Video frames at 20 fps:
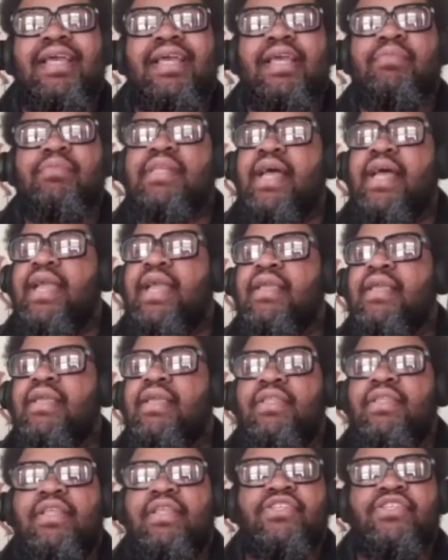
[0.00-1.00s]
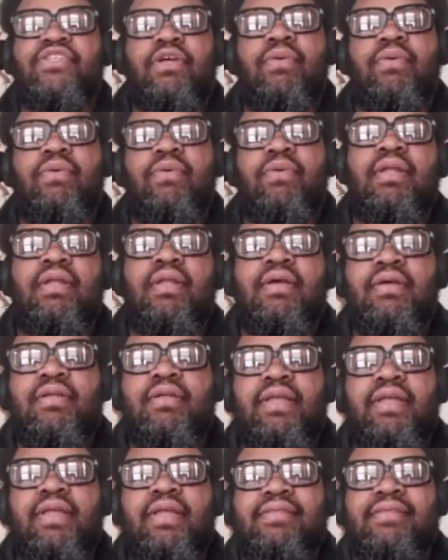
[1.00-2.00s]
he was like, they're showing
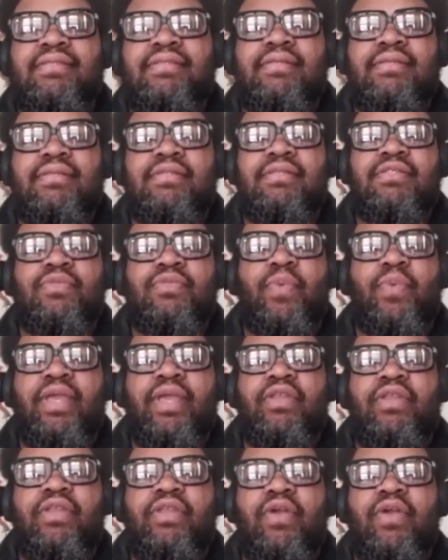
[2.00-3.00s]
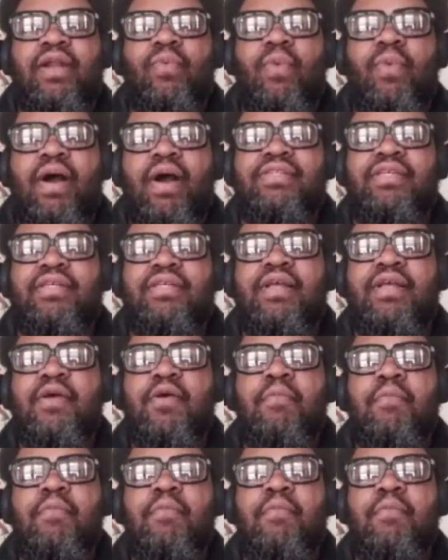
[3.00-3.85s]
The Exorcist this weekend. You got to watch it.